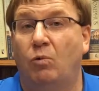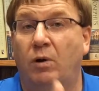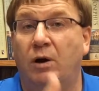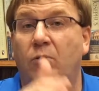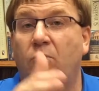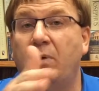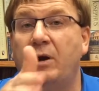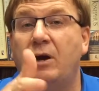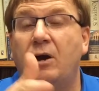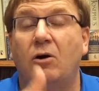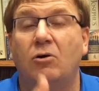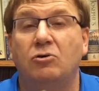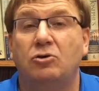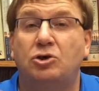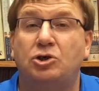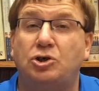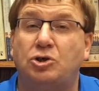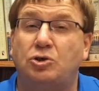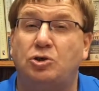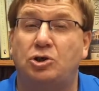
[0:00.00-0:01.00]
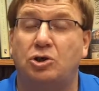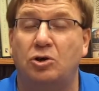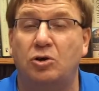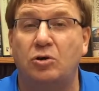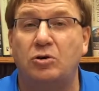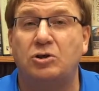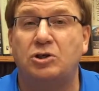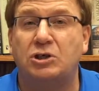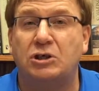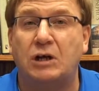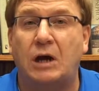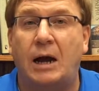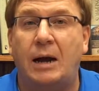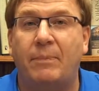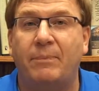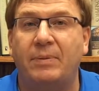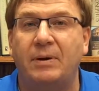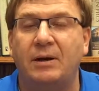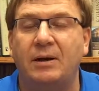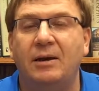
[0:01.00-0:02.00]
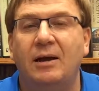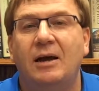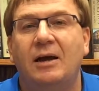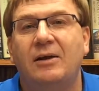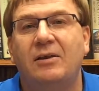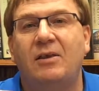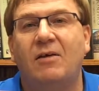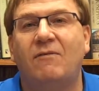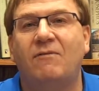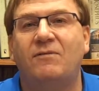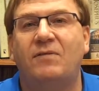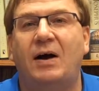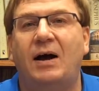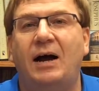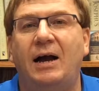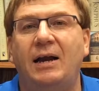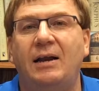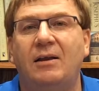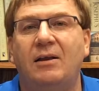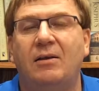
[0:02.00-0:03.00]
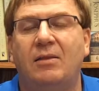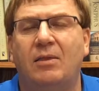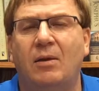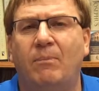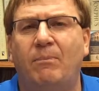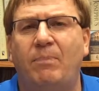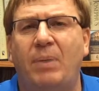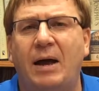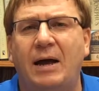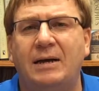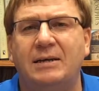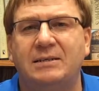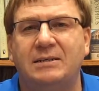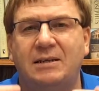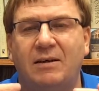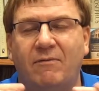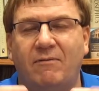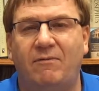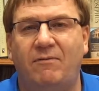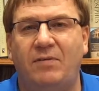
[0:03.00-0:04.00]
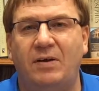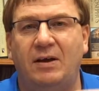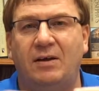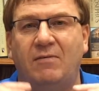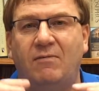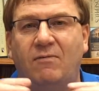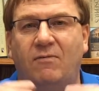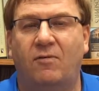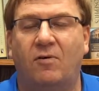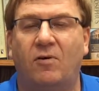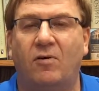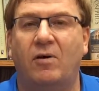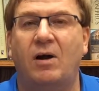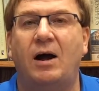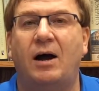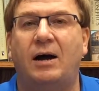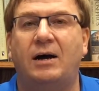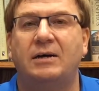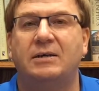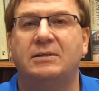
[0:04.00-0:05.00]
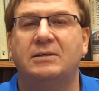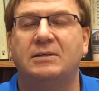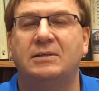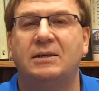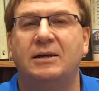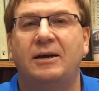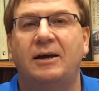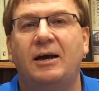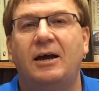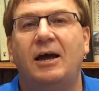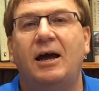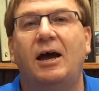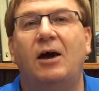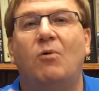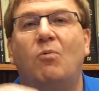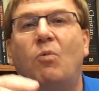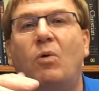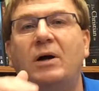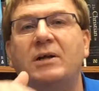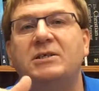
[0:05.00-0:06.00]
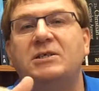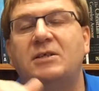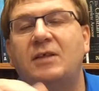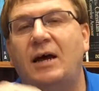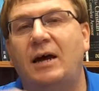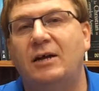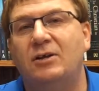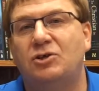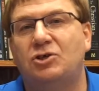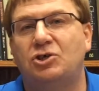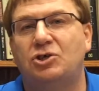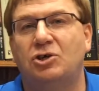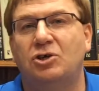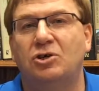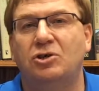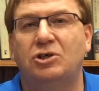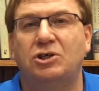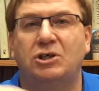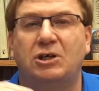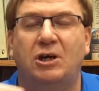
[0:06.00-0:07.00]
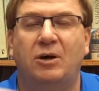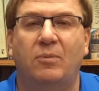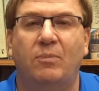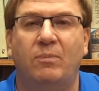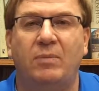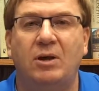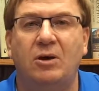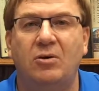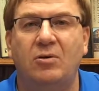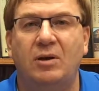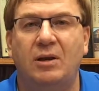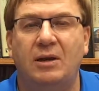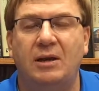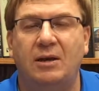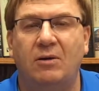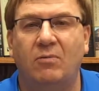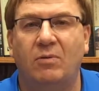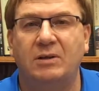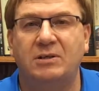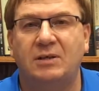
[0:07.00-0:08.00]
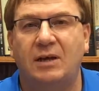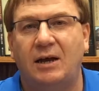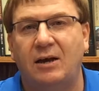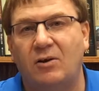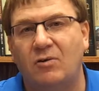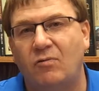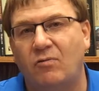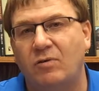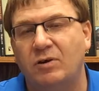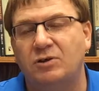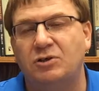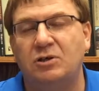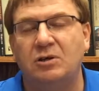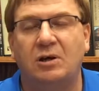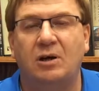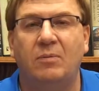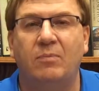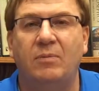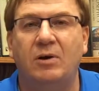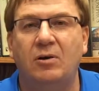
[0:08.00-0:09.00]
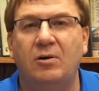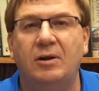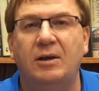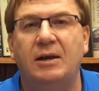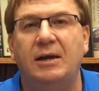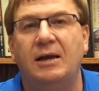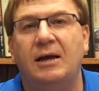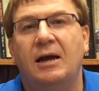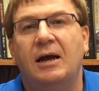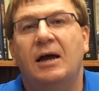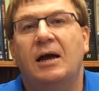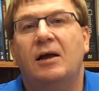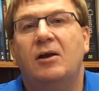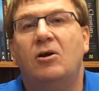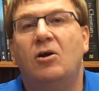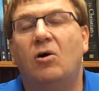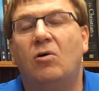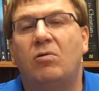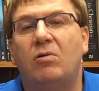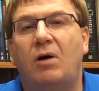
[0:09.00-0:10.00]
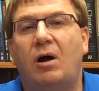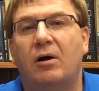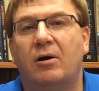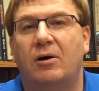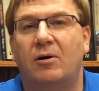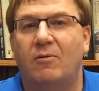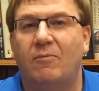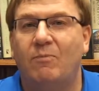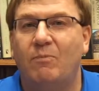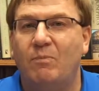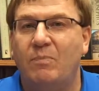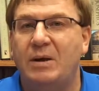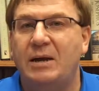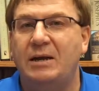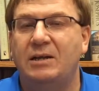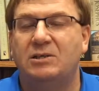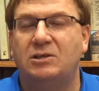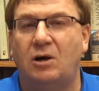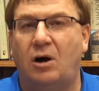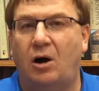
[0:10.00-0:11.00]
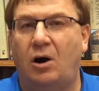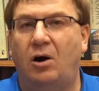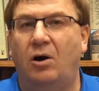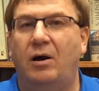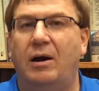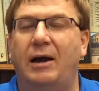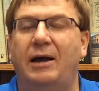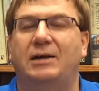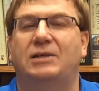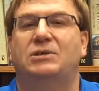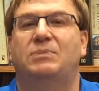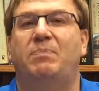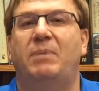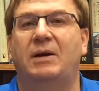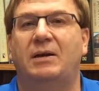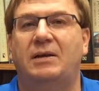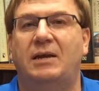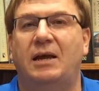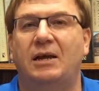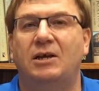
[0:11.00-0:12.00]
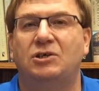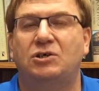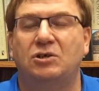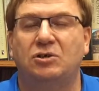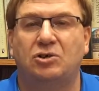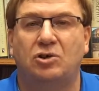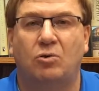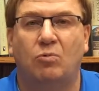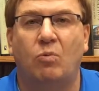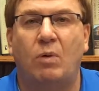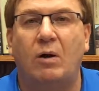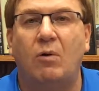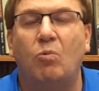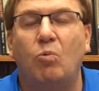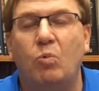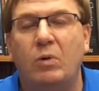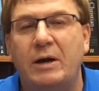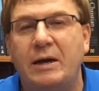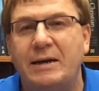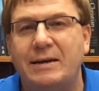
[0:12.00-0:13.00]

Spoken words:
we go church shopping to find the best fit for us. And once that church community, once that Christian community no longer meets our expectations or what we